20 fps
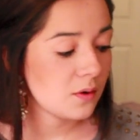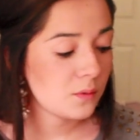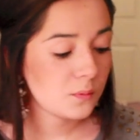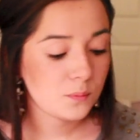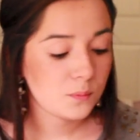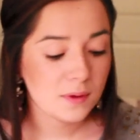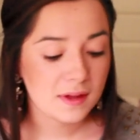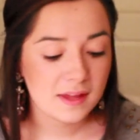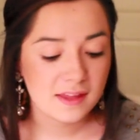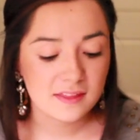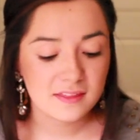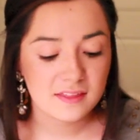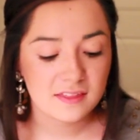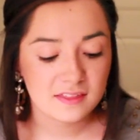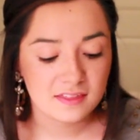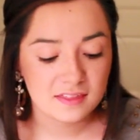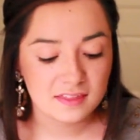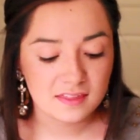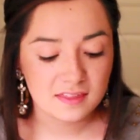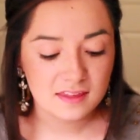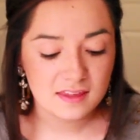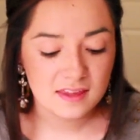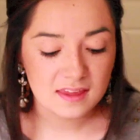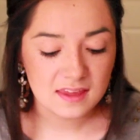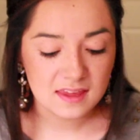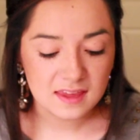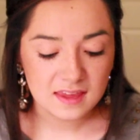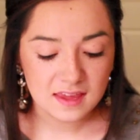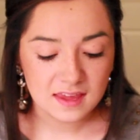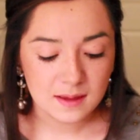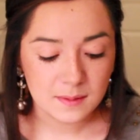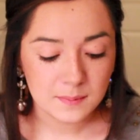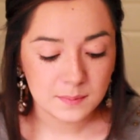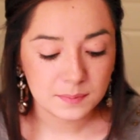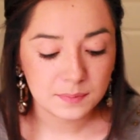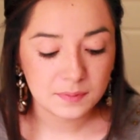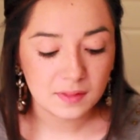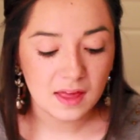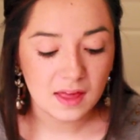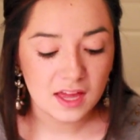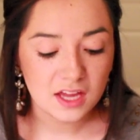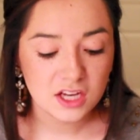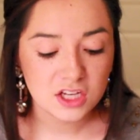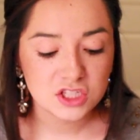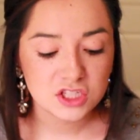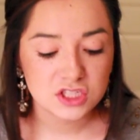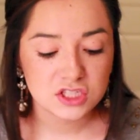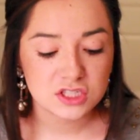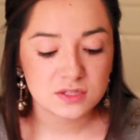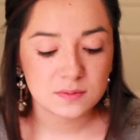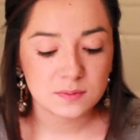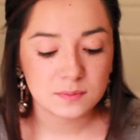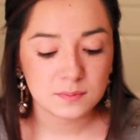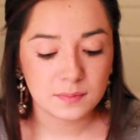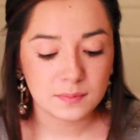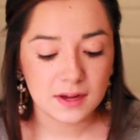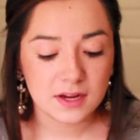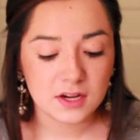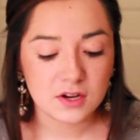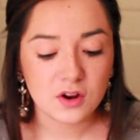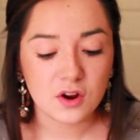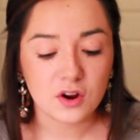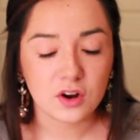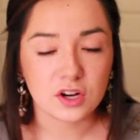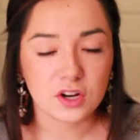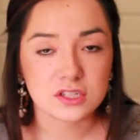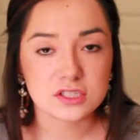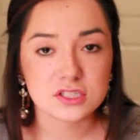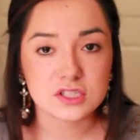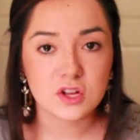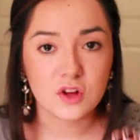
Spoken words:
with the blush by Nars